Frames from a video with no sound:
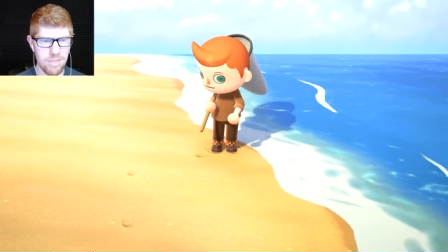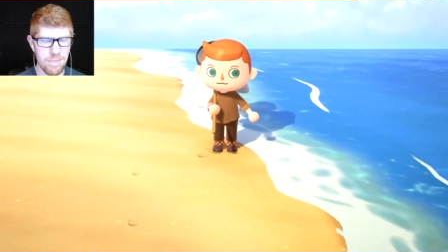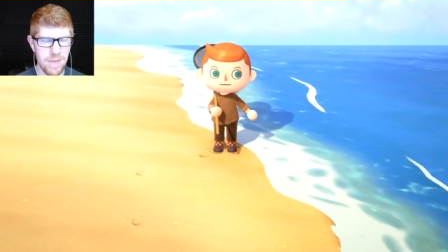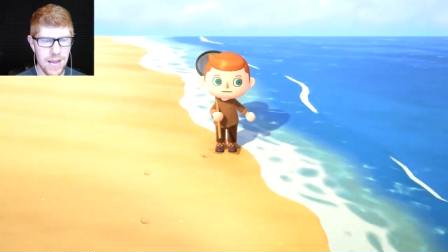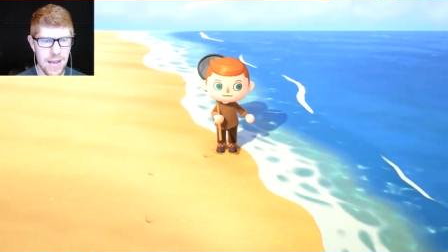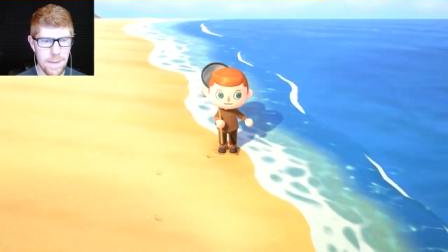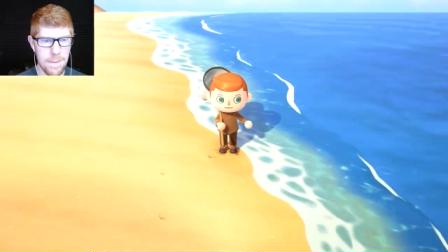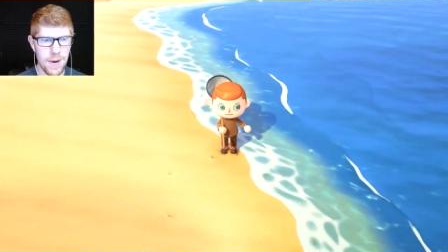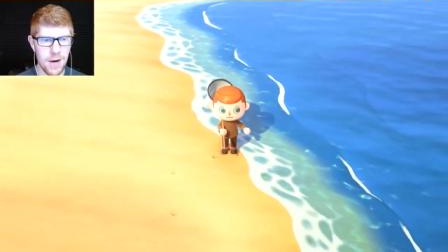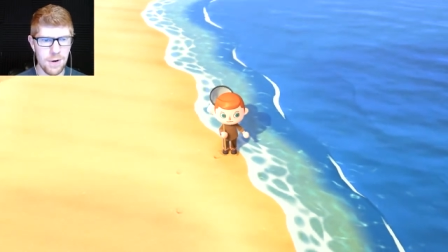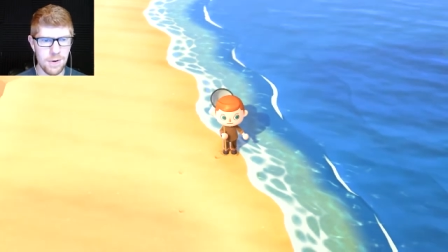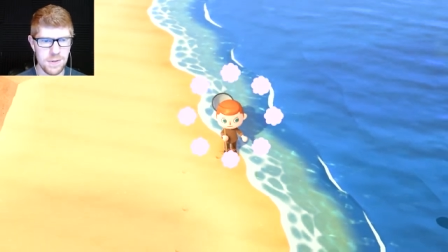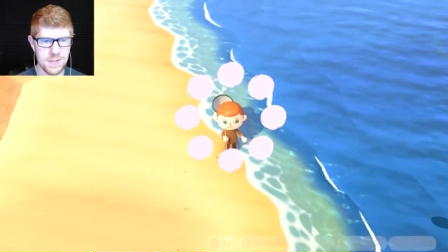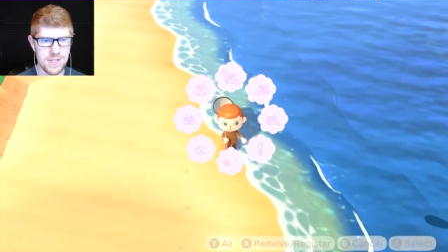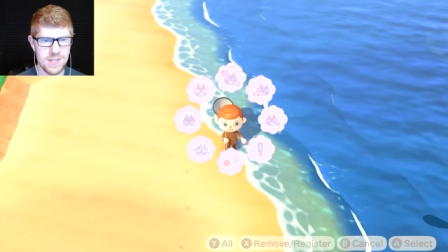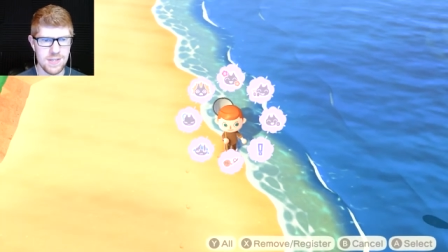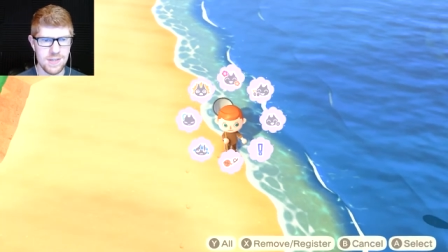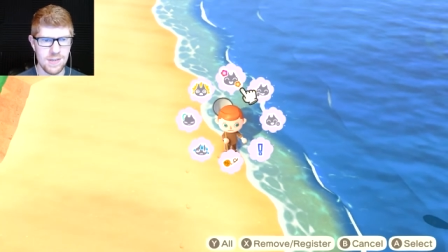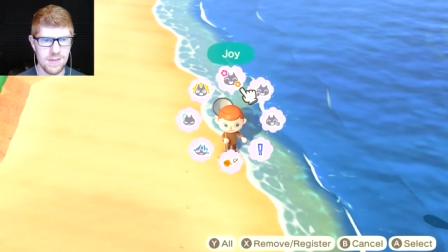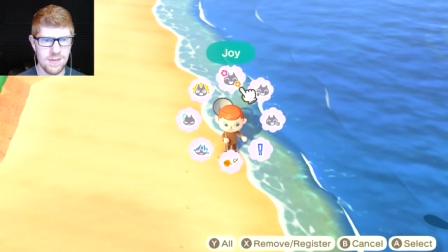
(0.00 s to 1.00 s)
My
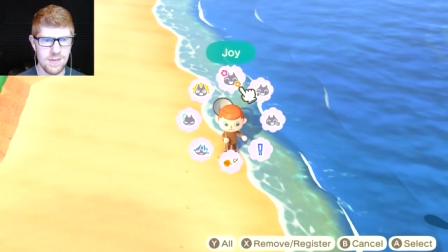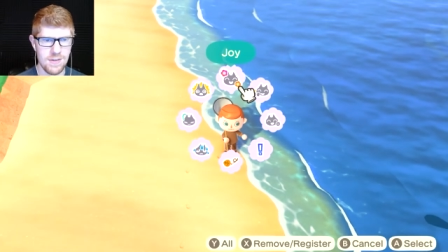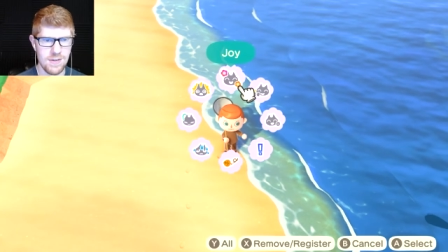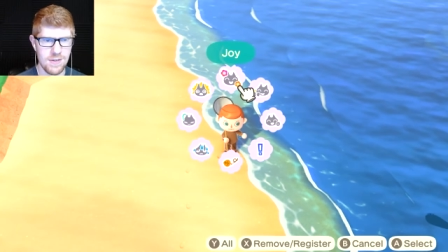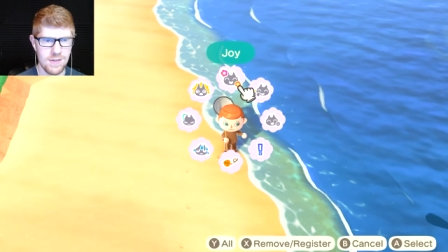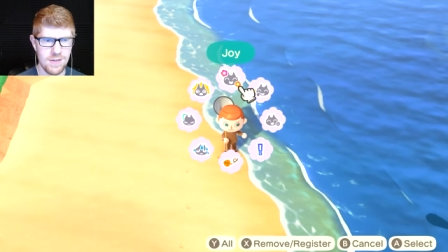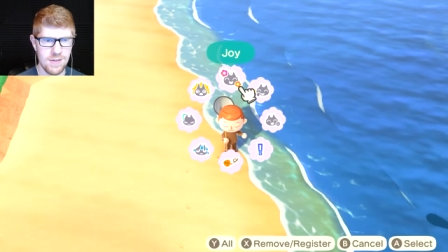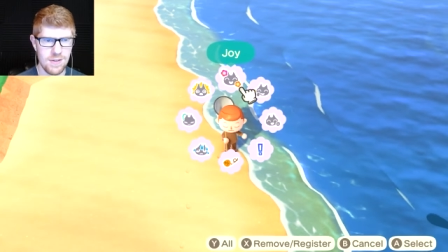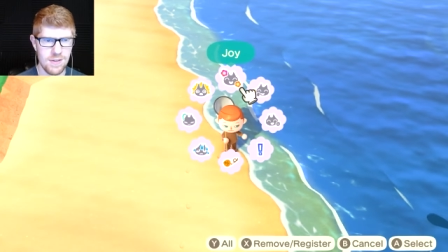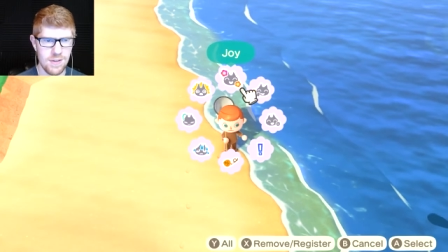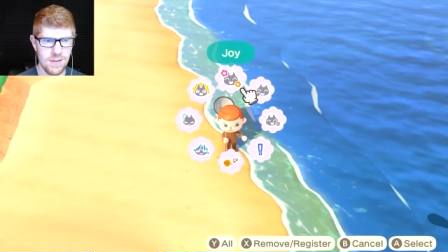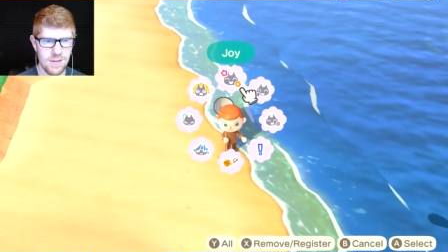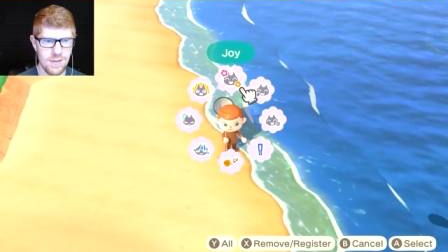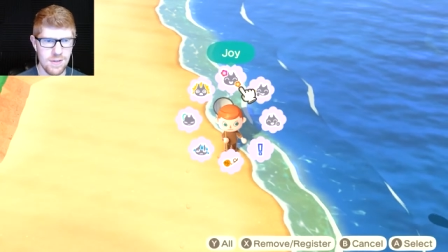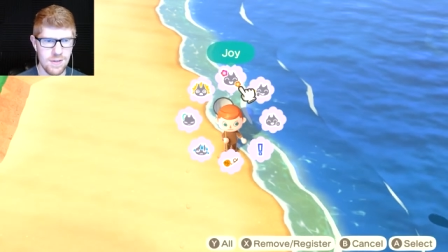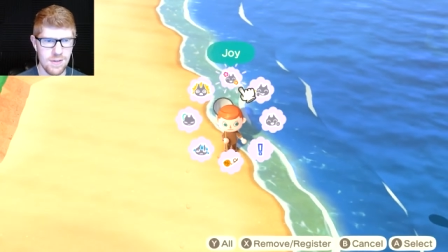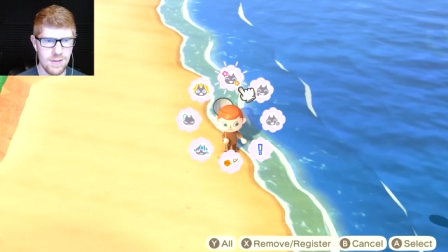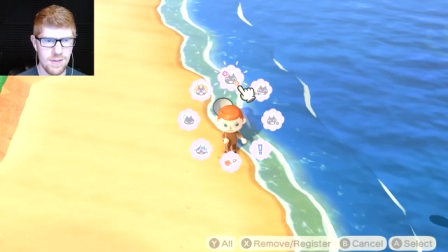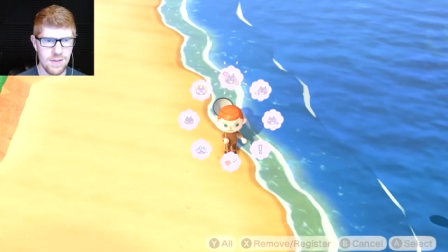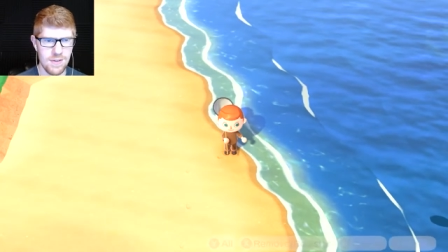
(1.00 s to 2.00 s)
emotes.
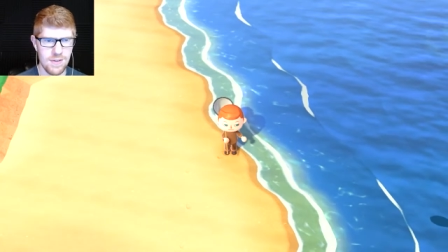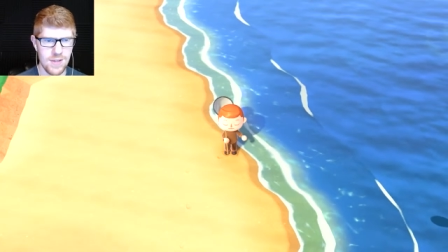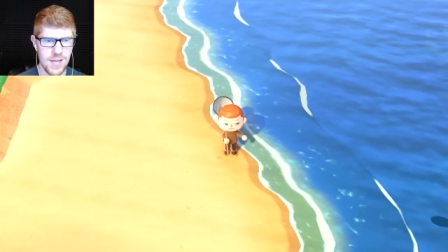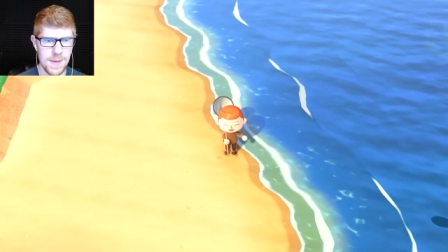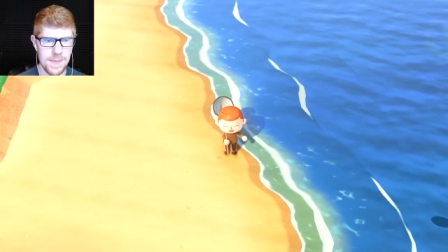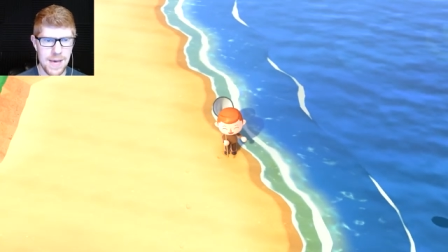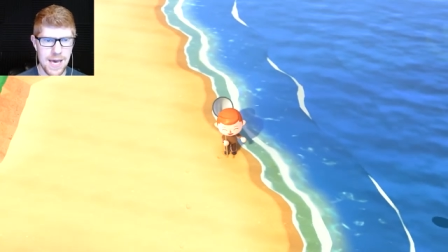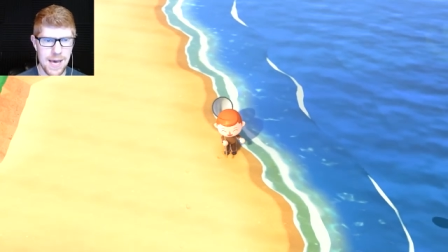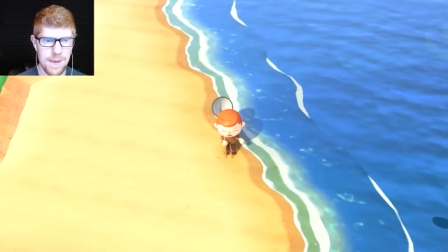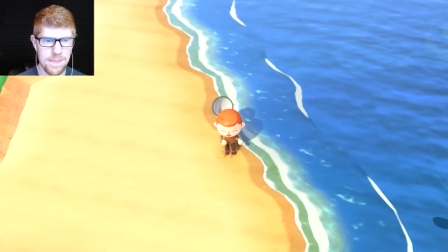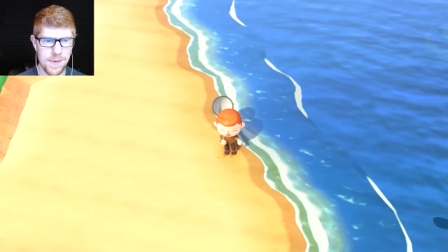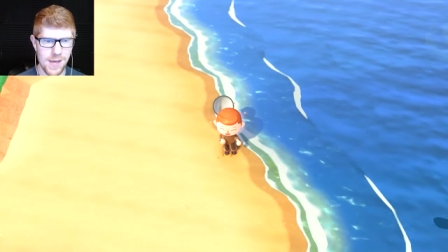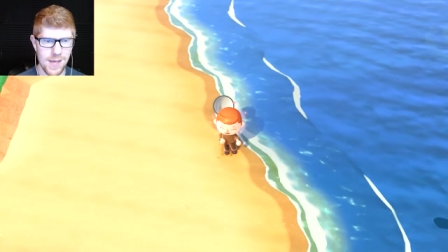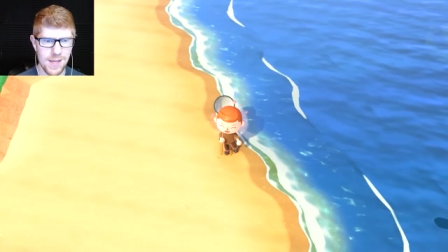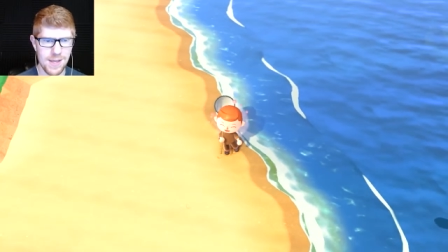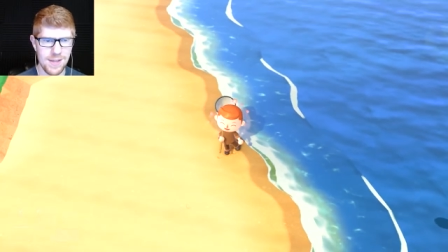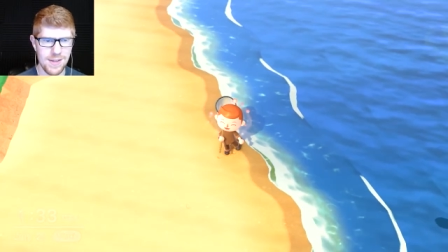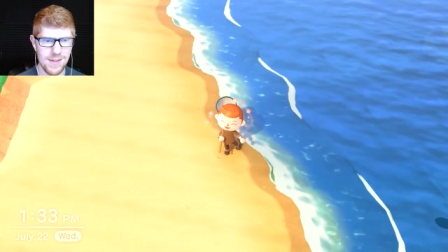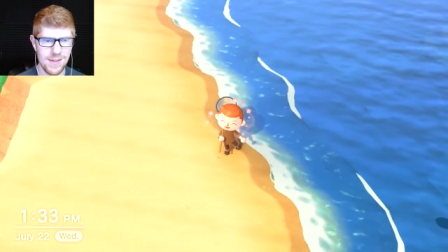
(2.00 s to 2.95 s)
I'm happy.